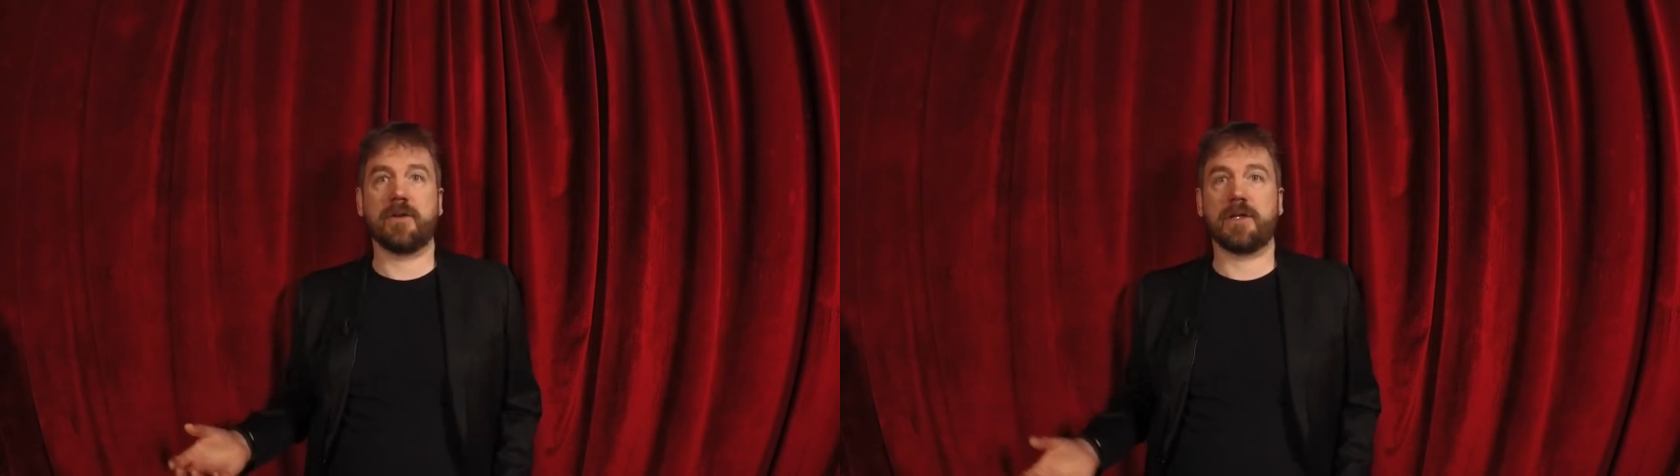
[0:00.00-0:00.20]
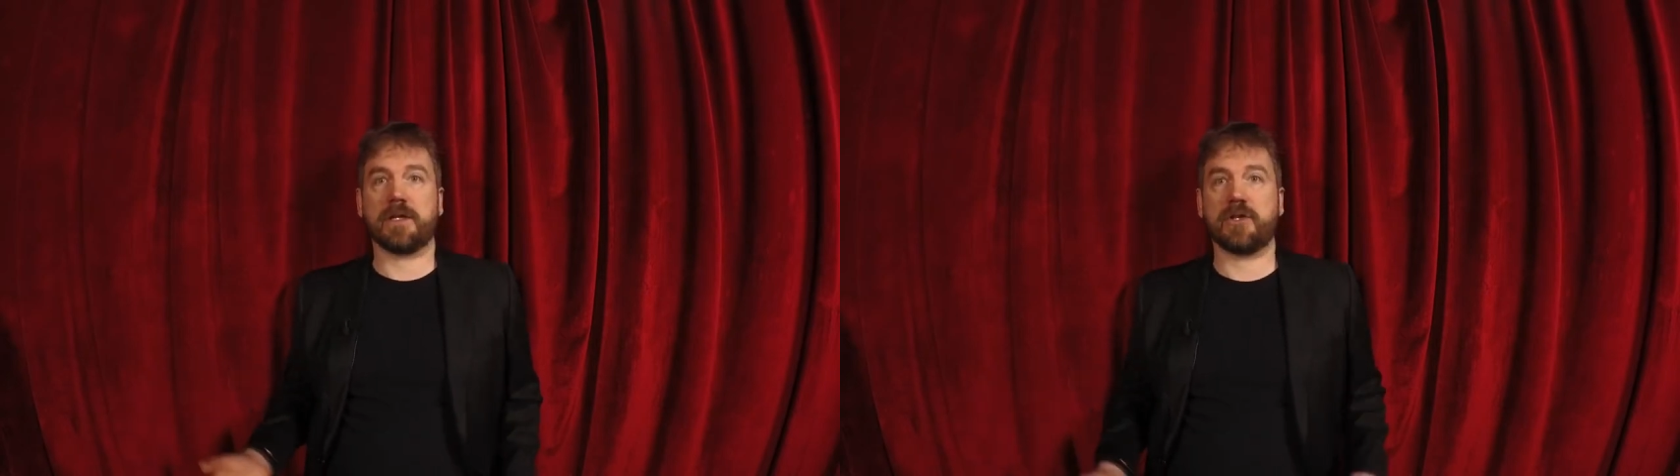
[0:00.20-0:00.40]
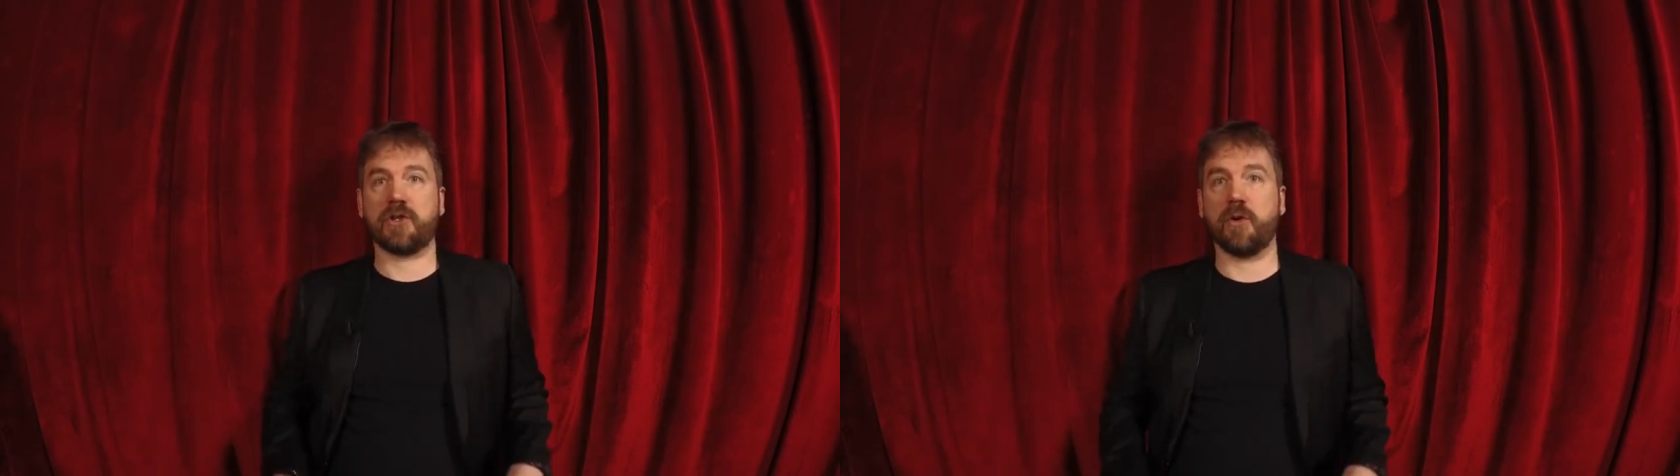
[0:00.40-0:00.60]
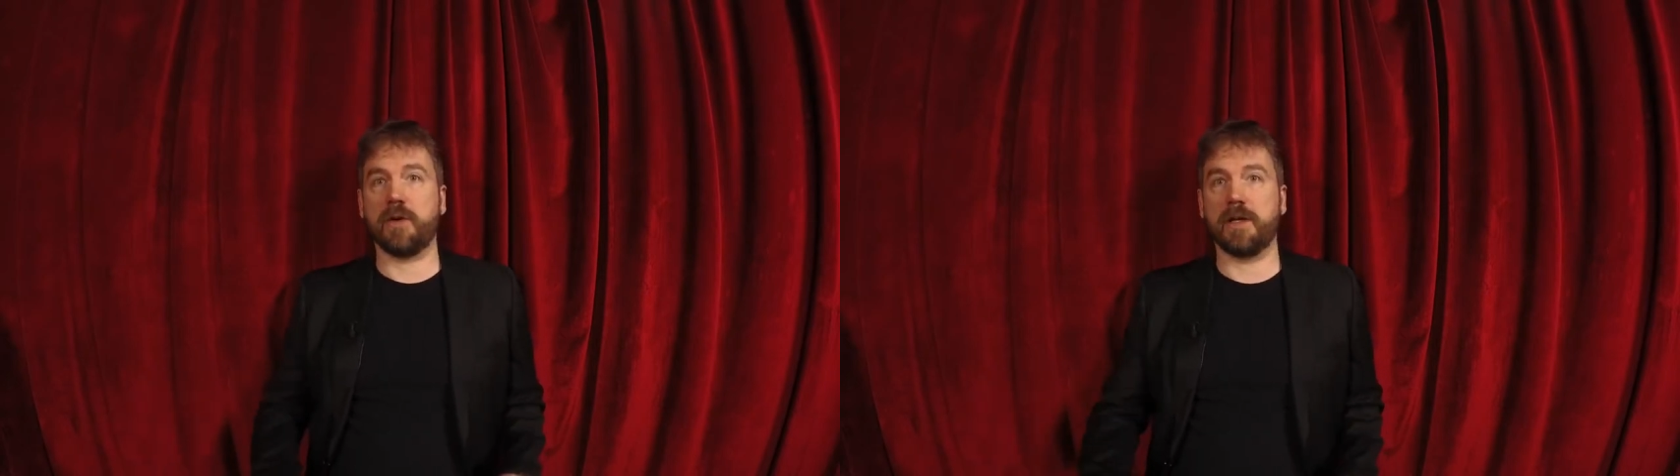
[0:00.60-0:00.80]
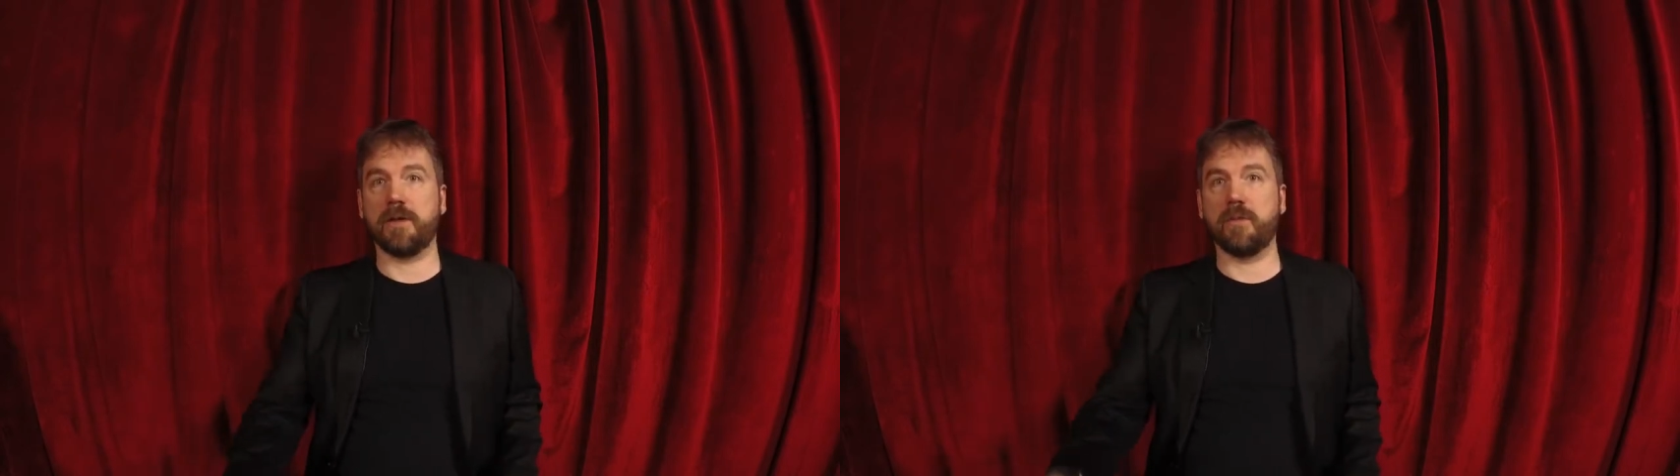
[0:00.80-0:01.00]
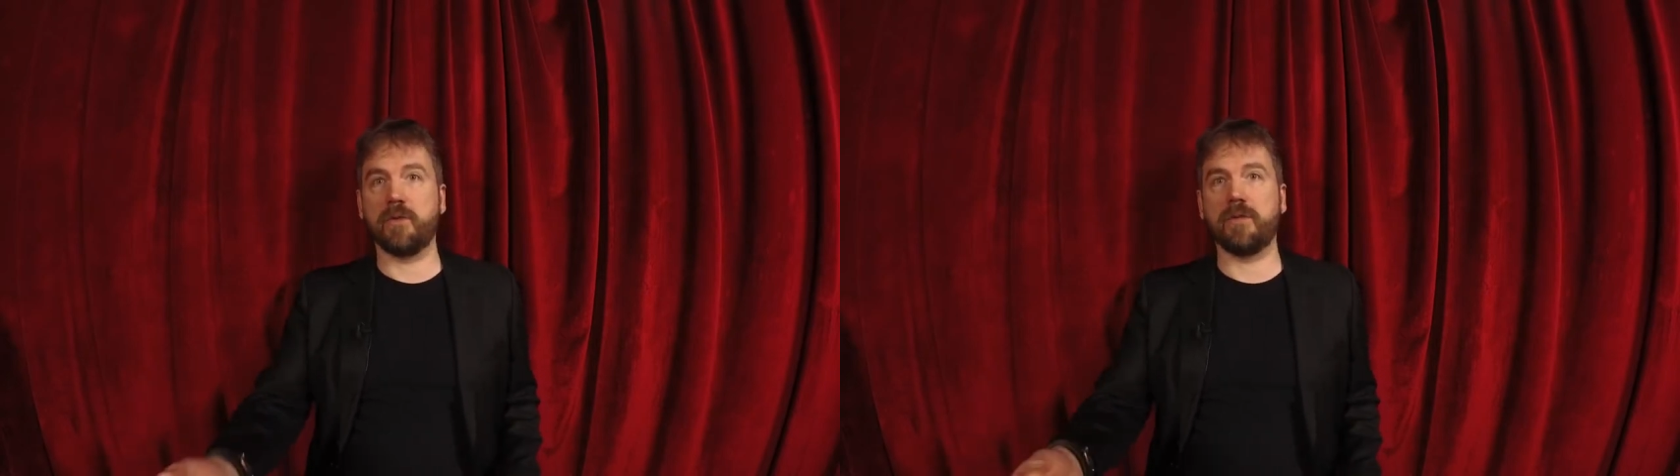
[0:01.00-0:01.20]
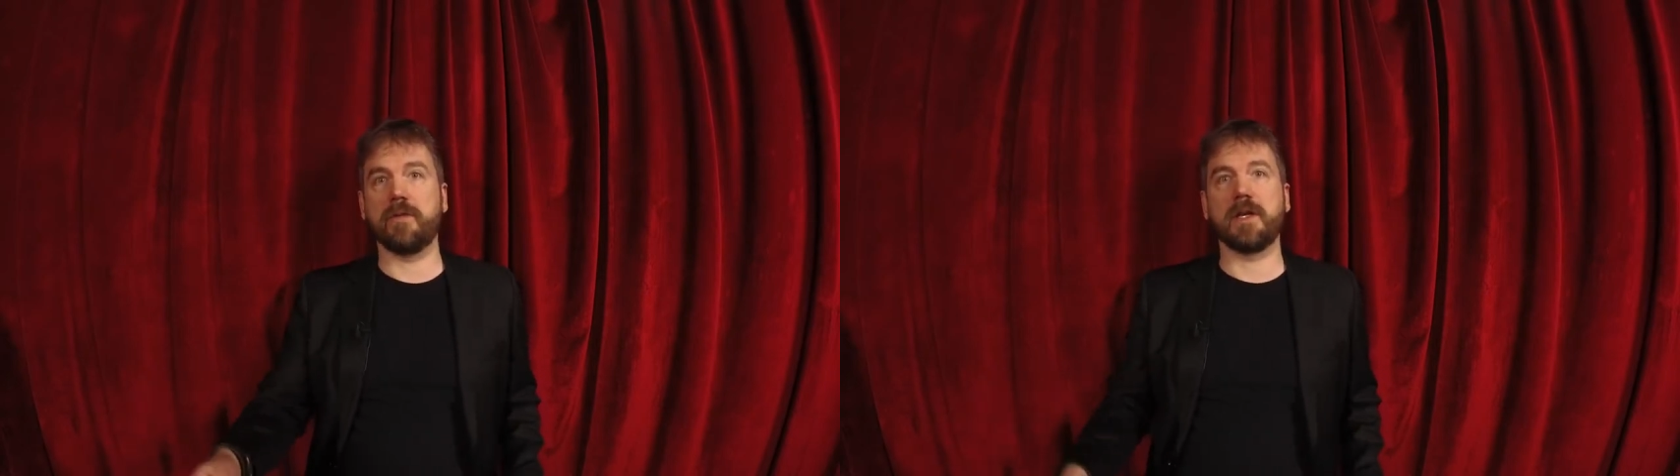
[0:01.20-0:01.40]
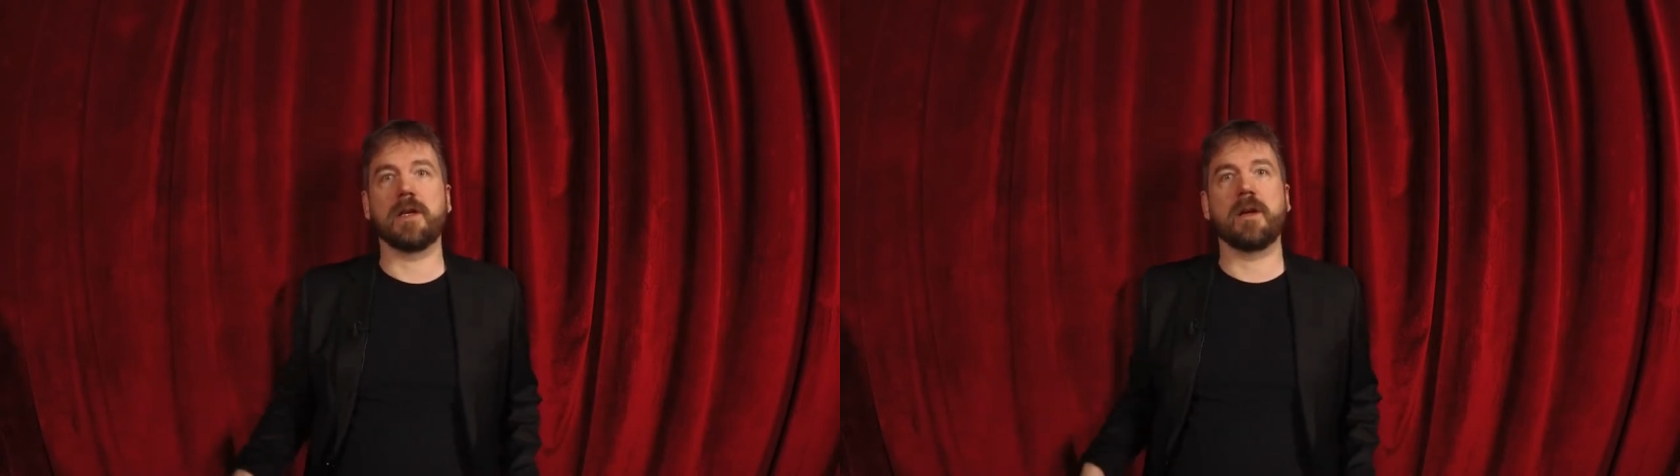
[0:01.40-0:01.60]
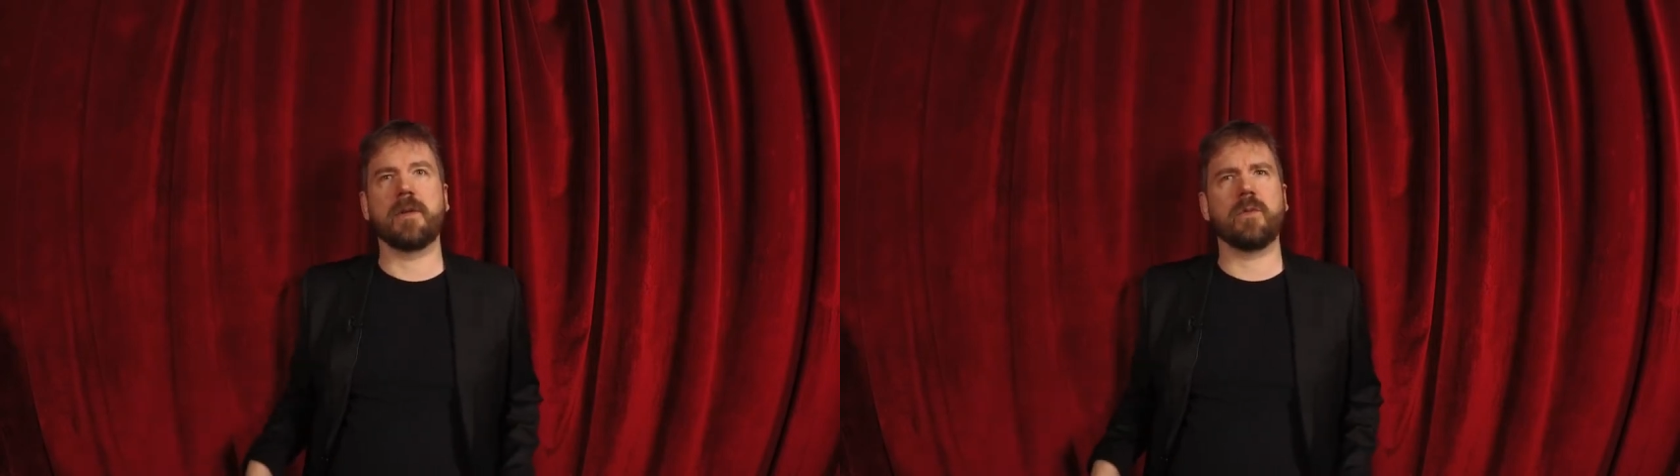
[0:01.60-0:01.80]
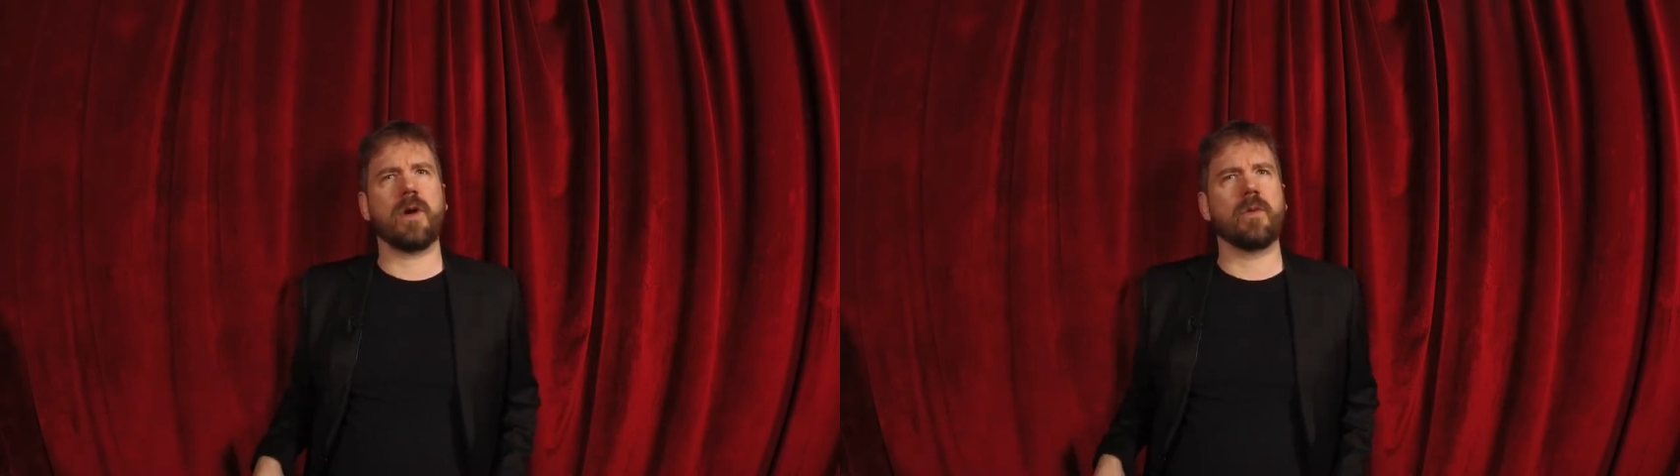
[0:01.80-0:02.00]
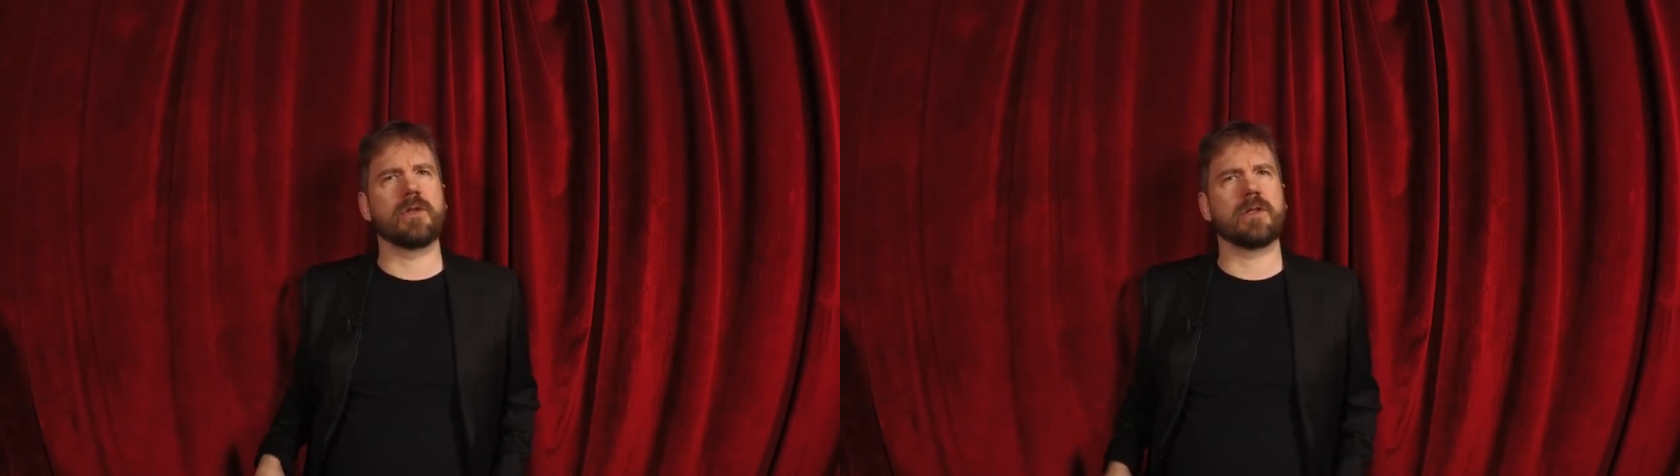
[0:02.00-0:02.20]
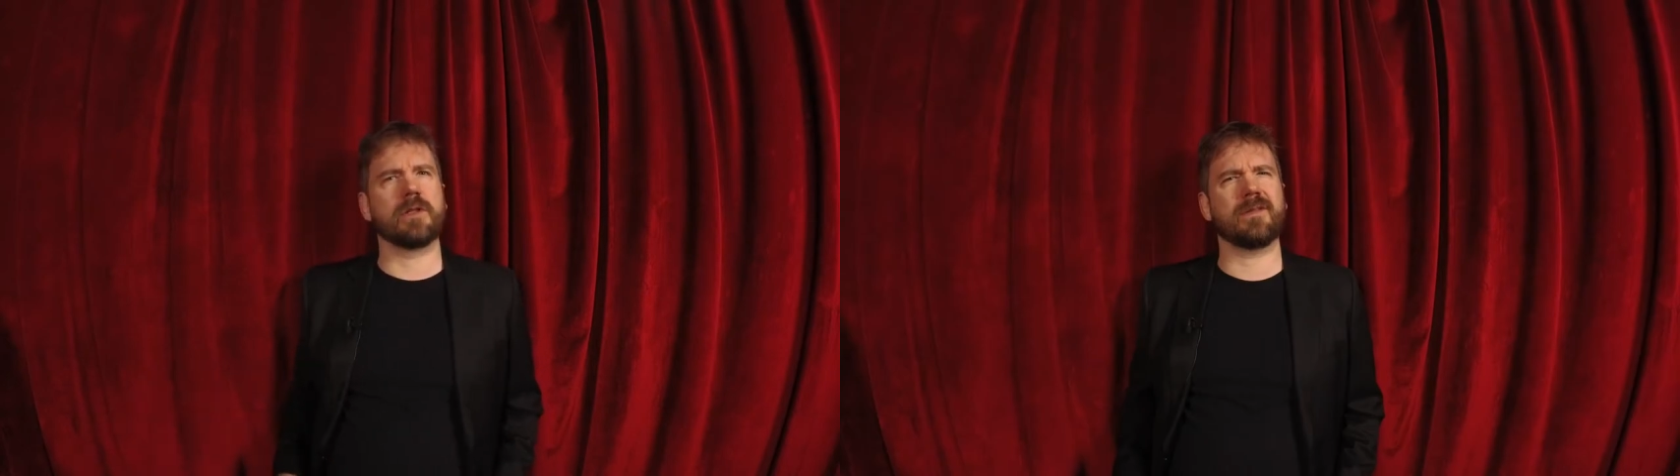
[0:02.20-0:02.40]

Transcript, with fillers: just show it in the movie. I mean, why would you?